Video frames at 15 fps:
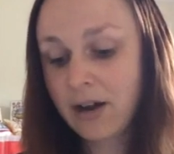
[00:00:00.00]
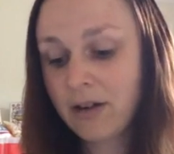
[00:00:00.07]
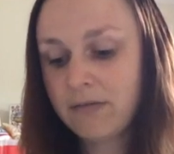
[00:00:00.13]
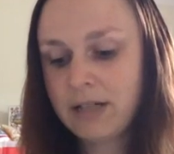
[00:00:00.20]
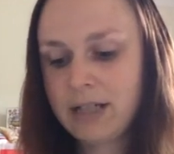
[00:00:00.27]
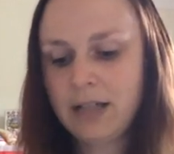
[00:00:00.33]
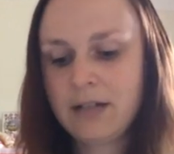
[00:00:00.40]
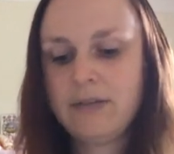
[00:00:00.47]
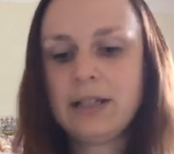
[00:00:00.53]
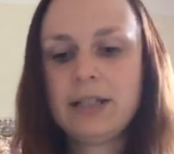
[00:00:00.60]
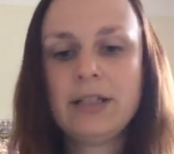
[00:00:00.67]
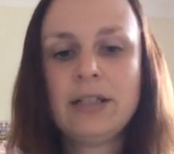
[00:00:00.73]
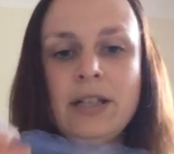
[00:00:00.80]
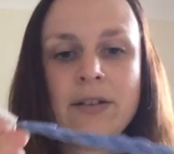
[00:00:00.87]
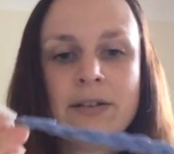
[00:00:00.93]
are really lovely
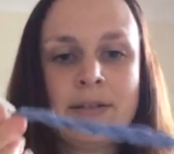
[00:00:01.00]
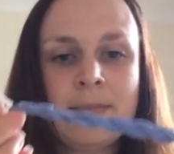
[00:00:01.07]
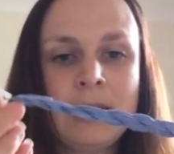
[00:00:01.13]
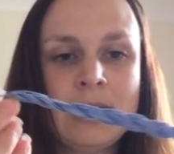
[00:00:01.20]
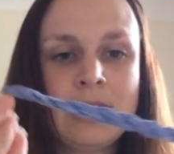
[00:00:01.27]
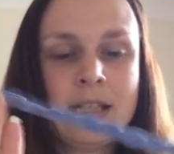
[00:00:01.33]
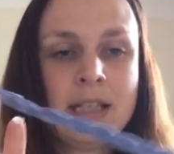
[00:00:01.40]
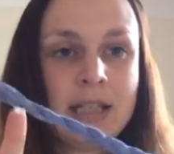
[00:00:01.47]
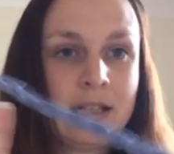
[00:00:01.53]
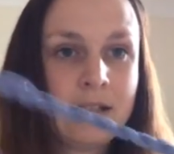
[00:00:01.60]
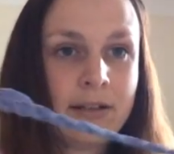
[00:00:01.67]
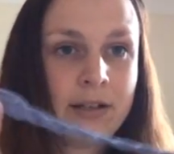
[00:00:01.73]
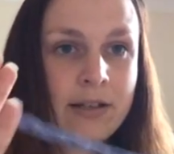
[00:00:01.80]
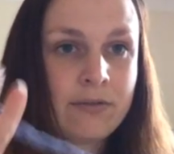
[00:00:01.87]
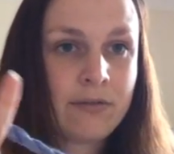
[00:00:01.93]
to use. I mean, they're Dinky
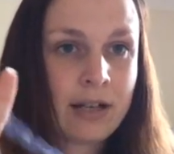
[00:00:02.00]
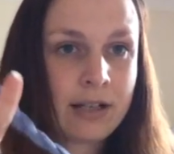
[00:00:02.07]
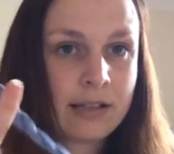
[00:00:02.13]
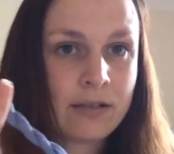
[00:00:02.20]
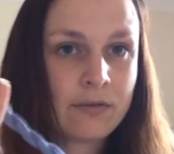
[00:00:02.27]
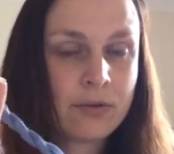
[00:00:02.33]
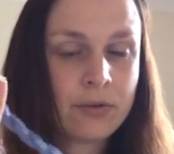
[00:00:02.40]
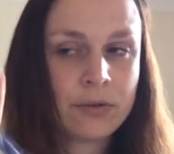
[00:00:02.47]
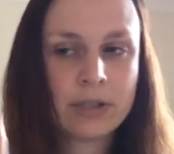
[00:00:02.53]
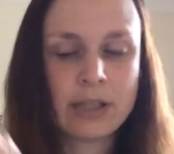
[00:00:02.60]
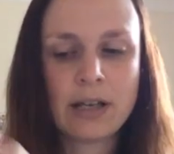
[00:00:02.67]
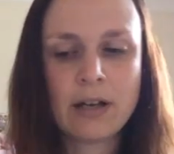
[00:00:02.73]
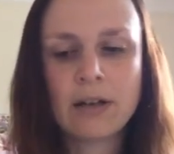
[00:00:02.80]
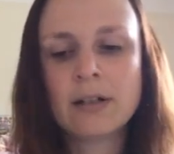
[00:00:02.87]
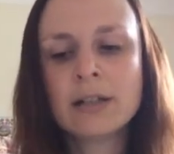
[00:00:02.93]
Dye threads, so of course
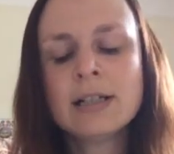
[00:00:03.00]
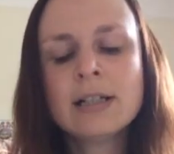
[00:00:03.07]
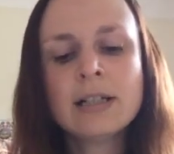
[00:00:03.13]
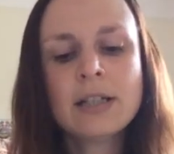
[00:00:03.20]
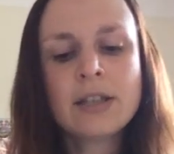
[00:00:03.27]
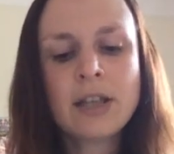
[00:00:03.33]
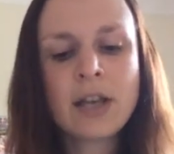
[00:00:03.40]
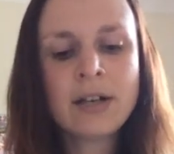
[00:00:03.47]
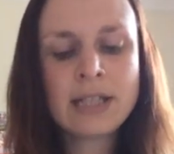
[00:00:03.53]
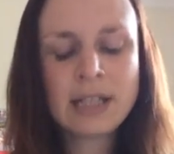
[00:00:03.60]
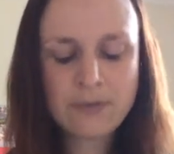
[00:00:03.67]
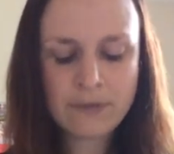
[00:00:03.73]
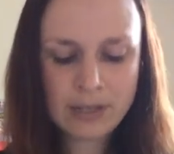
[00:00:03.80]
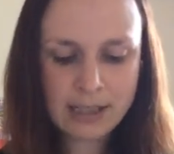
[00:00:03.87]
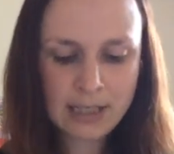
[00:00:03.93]
they are. The only
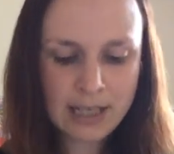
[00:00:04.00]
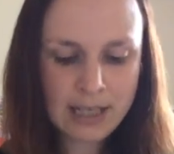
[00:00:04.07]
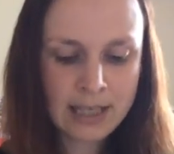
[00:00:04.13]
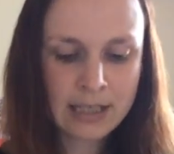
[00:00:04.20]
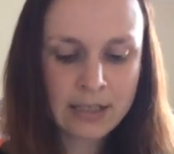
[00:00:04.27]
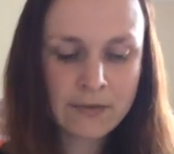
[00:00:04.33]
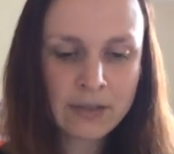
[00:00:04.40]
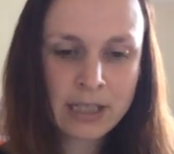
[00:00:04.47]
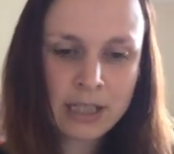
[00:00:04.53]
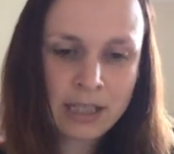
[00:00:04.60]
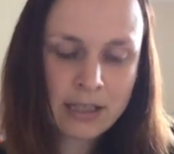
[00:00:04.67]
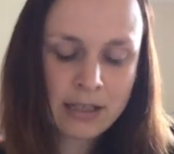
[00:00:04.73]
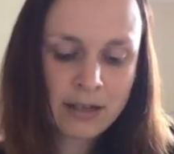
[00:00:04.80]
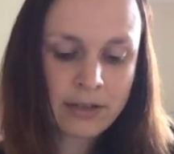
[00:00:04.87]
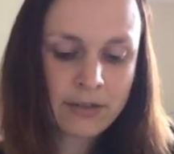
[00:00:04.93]
difference is for
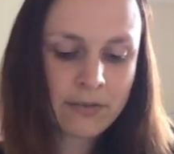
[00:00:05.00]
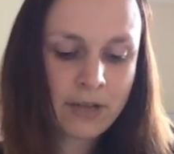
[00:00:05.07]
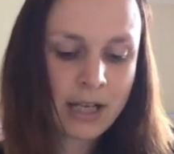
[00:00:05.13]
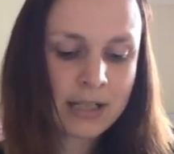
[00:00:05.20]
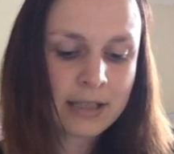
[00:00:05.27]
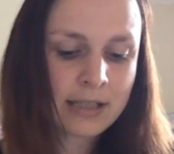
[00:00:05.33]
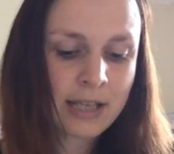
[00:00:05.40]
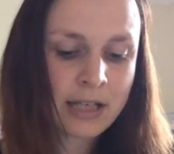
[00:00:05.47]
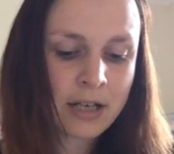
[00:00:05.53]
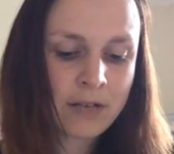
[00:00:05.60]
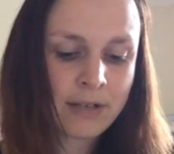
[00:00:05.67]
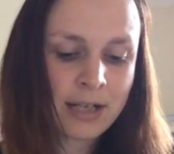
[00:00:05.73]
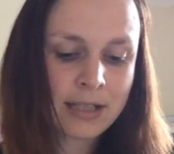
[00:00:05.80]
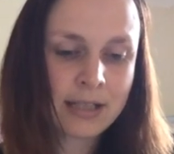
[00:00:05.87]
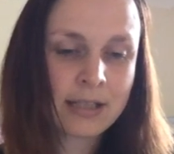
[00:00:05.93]
Dinky Dye threads, they
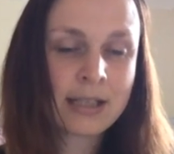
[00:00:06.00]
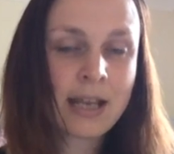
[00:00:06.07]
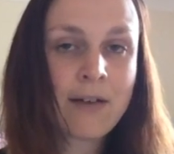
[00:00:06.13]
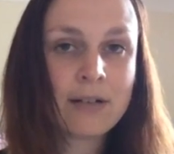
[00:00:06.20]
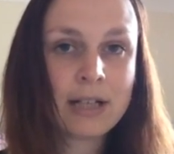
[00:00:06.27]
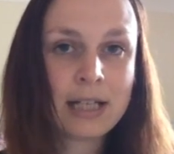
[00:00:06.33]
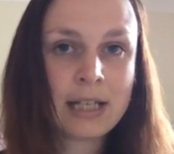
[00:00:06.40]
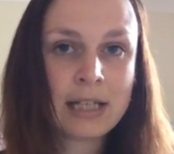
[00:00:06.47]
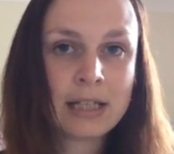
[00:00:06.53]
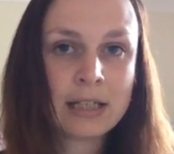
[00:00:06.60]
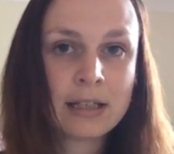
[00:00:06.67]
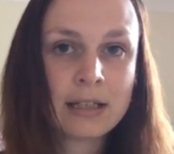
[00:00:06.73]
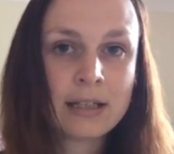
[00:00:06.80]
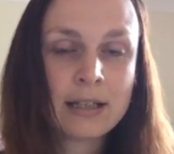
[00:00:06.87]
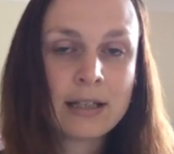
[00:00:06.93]
don't necessarily
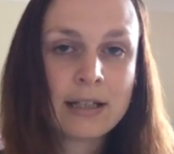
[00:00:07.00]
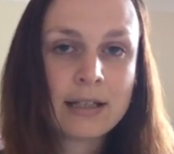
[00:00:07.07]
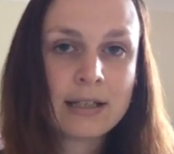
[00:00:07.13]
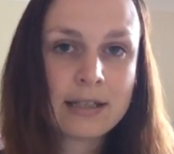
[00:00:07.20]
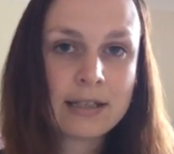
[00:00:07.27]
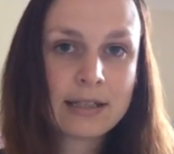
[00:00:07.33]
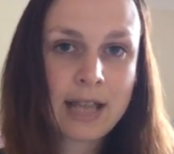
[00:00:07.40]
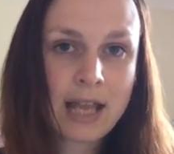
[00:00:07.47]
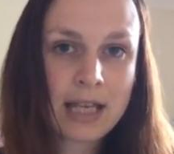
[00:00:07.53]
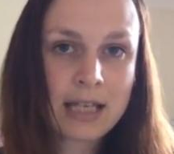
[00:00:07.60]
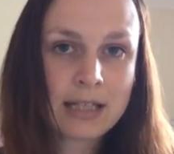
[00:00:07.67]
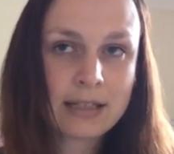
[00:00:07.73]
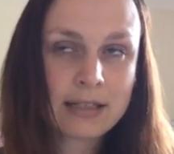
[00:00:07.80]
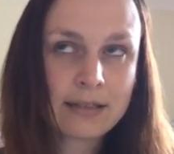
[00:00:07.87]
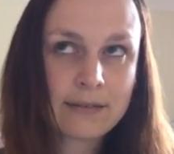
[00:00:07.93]

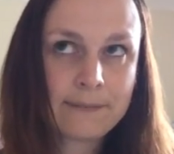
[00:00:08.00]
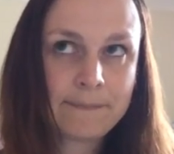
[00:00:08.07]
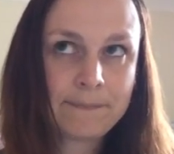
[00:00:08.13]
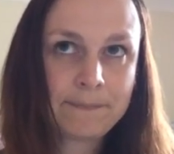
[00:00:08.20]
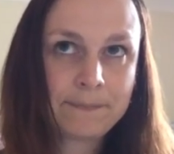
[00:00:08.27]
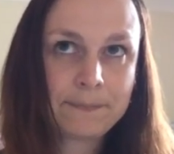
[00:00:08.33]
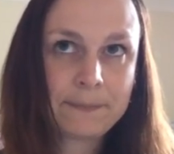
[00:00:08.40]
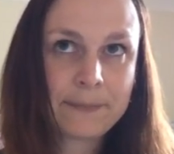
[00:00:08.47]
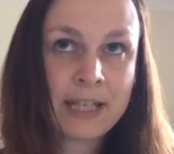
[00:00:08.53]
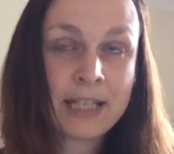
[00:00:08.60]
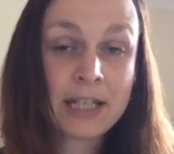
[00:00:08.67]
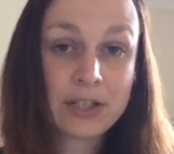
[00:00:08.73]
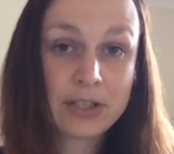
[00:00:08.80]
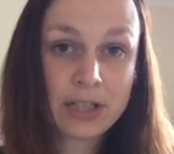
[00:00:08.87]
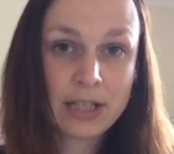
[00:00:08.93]
state
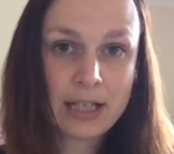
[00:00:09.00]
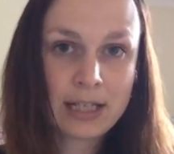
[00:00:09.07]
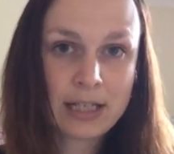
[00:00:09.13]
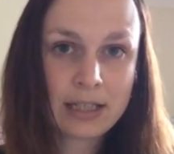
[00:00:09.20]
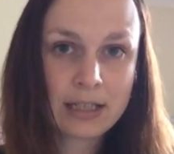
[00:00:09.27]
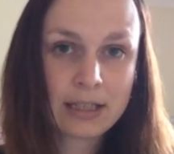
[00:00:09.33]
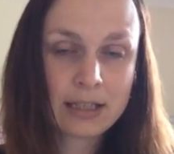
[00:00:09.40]
initially